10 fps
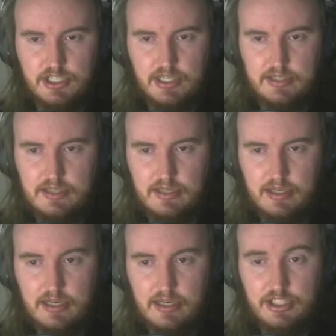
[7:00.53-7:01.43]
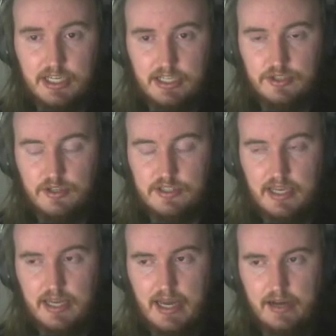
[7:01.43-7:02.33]
Kings, and Lich King is
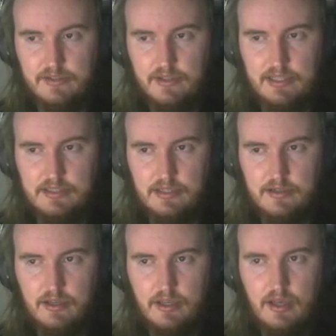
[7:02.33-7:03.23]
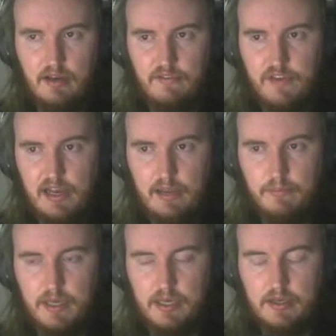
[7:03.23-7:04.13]
rotating out, and that's a fairly
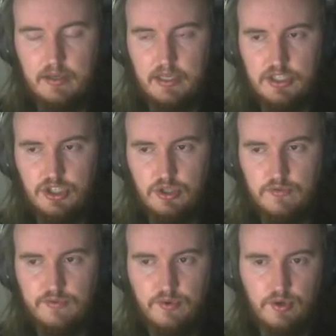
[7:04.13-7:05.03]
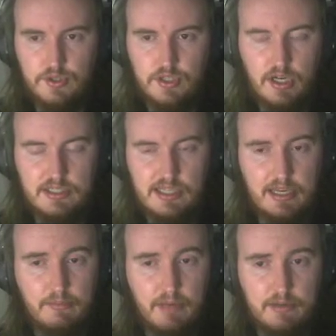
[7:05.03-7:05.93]
big issue for cards
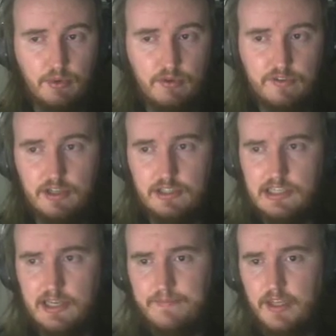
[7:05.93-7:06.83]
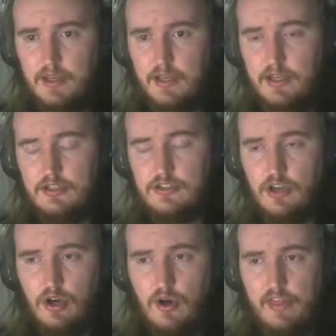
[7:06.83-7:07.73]
like Muckmorpher, honestly.
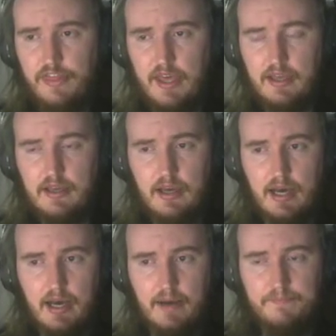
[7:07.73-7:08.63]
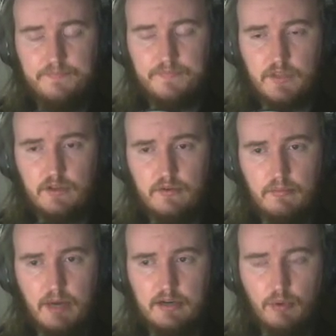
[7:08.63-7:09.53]
So I think
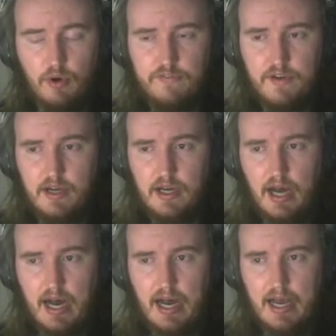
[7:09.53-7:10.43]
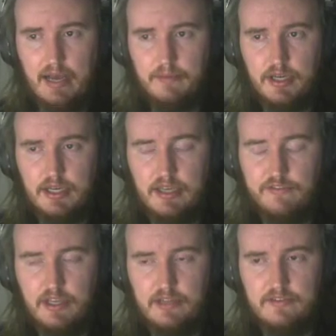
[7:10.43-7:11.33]
Muckmorpher, I'm gonna
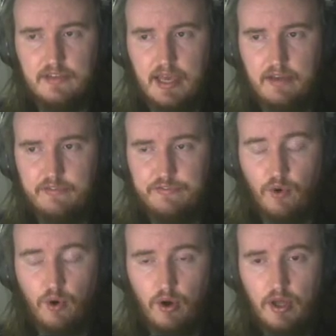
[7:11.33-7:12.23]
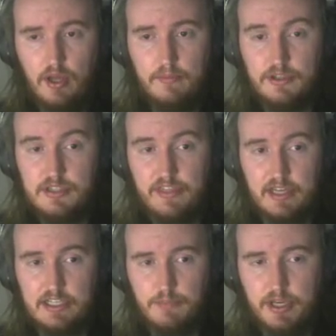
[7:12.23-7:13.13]
give it a 4 because I
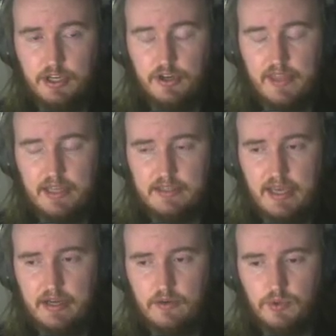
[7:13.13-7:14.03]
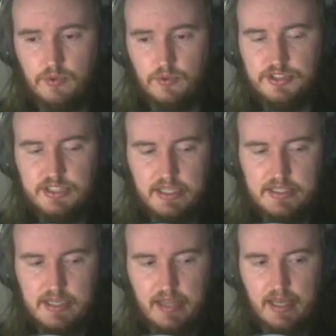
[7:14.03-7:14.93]
think it's pretty good in that deck. We'll see.
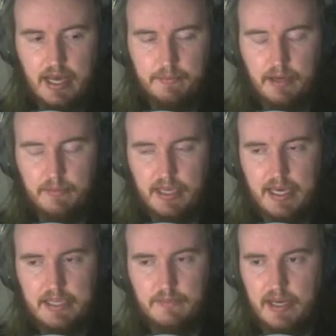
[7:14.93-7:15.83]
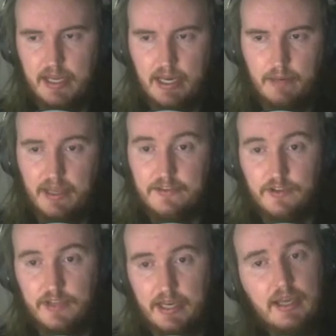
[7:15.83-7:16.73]
There's another upcoming 8-mana
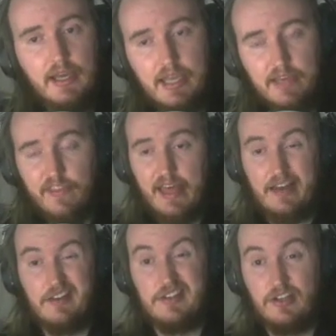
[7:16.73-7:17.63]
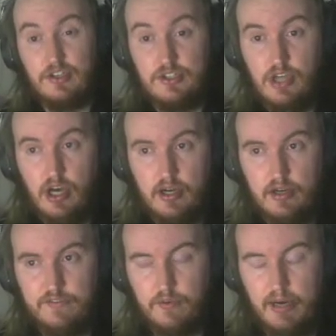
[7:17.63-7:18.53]
elemental that even that is a good
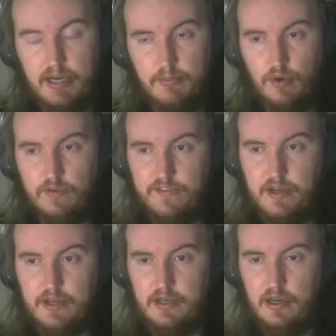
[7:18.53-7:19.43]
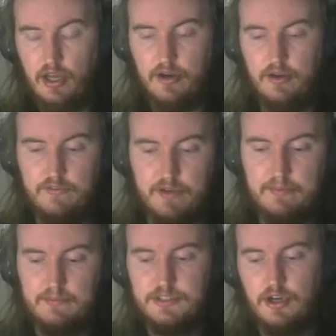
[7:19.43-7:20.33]
target for Muckmorpher in a lot of
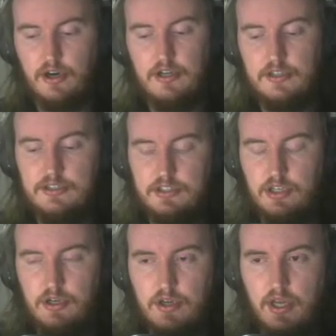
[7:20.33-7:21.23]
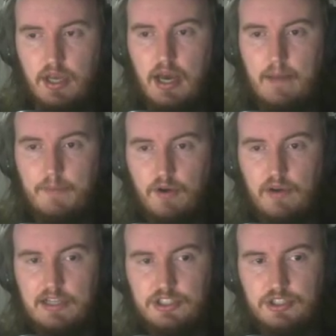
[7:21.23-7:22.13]
scenarios. So I'm not
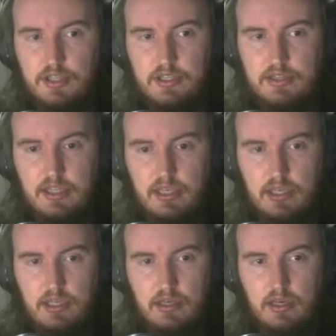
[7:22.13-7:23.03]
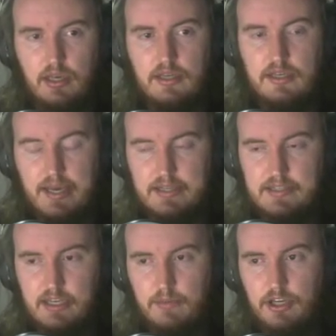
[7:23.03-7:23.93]
really sure that the deck
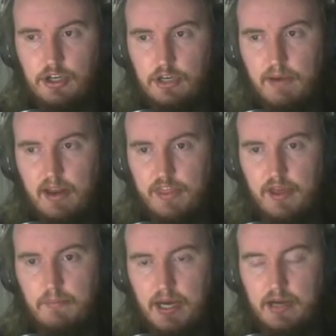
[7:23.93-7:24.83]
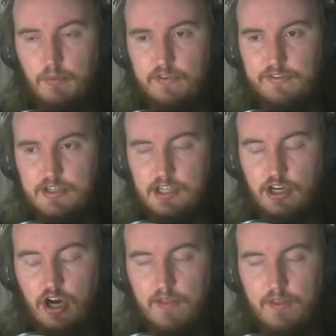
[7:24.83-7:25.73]
is going to be good, but I think Muckmorpher is the
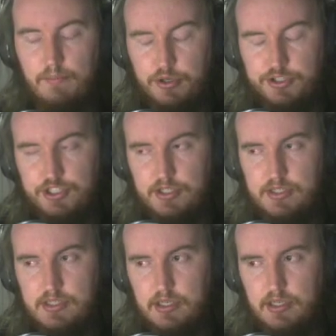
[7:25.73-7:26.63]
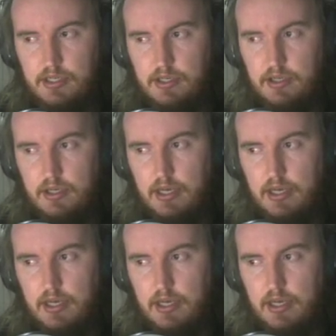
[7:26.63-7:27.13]
card that pushes the